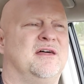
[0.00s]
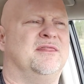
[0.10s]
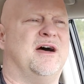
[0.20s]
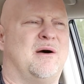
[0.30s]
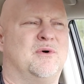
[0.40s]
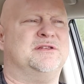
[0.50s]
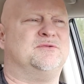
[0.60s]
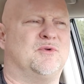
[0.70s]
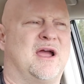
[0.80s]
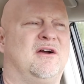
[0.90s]
That one's
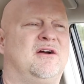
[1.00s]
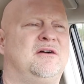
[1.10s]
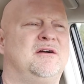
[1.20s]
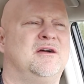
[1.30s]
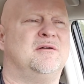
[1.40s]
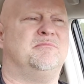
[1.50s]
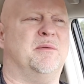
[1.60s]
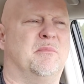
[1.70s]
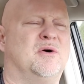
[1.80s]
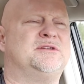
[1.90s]
rare,
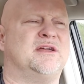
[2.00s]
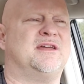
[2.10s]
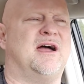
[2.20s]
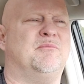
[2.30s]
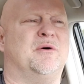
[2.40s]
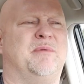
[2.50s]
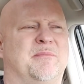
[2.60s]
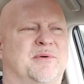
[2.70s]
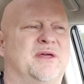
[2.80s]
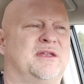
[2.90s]
but most of the time what
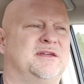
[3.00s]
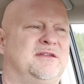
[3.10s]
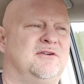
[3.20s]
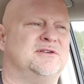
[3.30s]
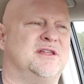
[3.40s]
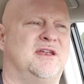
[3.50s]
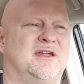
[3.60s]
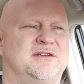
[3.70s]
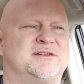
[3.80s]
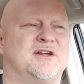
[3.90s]
people need to do is they
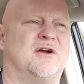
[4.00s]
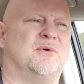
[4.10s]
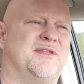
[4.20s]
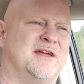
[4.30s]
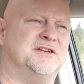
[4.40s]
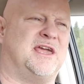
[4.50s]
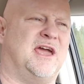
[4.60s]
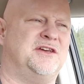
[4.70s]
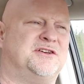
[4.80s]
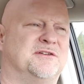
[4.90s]
need to start with
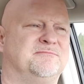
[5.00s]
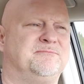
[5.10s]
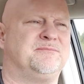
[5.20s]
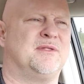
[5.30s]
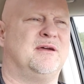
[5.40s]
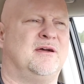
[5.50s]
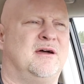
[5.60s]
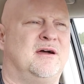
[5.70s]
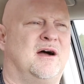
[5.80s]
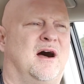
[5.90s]
education.
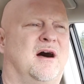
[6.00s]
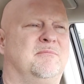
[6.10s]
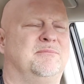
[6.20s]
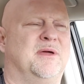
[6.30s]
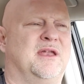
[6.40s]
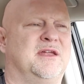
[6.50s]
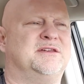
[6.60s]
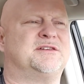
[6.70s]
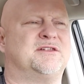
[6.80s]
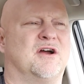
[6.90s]
They need
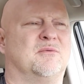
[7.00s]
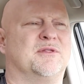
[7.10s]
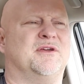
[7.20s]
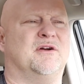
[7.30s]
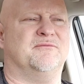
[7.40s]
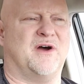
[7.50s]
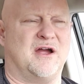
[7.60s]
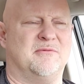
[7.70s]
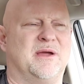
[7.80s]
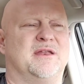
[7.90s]
to start with their
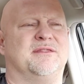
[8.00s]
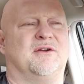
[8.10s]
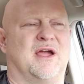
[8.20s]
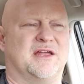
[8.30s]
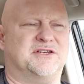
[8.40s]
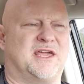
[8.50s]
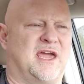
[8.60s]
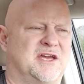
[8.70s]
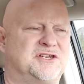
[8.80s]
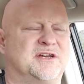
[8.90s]
environment, their
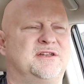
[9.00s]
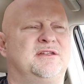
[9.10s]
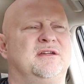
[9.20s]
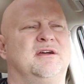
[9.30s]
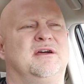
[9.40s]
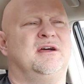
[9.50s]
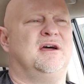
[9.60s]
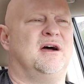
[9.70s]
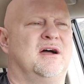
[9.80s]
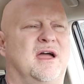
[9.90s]
education,
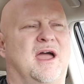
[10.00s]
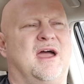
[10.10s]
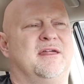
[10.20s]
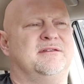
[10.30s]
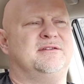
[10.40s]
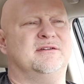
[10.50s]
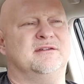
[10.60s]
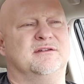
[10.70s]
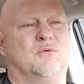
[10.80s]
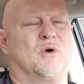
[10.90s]

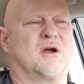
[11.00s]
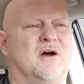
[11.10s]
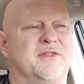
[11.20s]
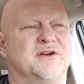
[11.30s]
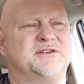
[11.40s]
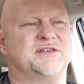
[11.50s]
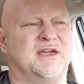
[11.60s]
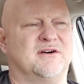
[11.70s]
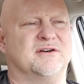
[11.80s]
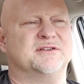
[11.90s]
and work on their
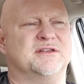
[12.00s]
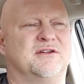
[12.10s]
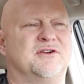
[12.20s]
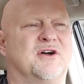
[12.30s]
skills and their